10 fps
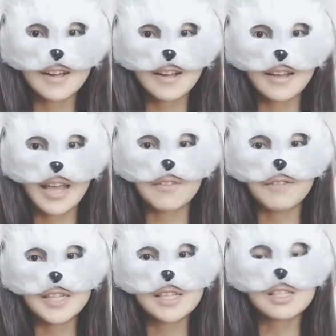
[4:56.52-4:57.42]
and
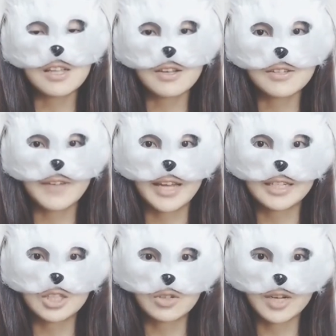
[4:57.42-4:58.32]
faces lots of
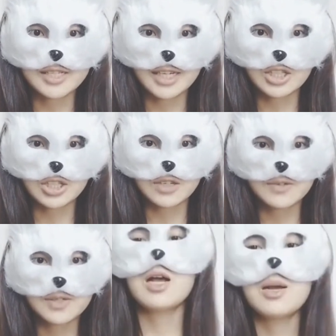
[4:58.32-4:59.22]
antitrust
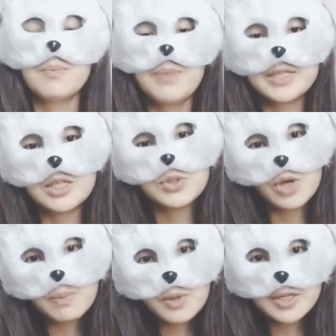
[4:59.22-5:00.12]
issues. But the
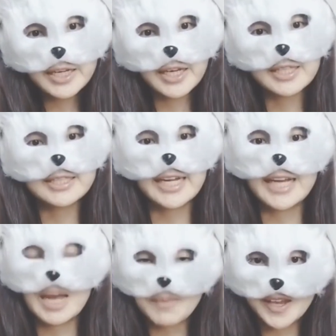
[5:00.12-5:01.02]
duopoly
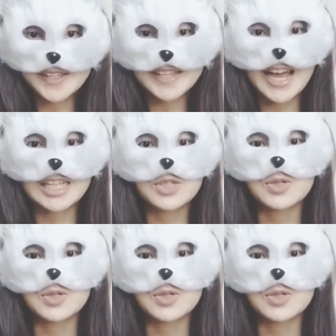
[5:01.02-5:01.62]
dynamics adds to the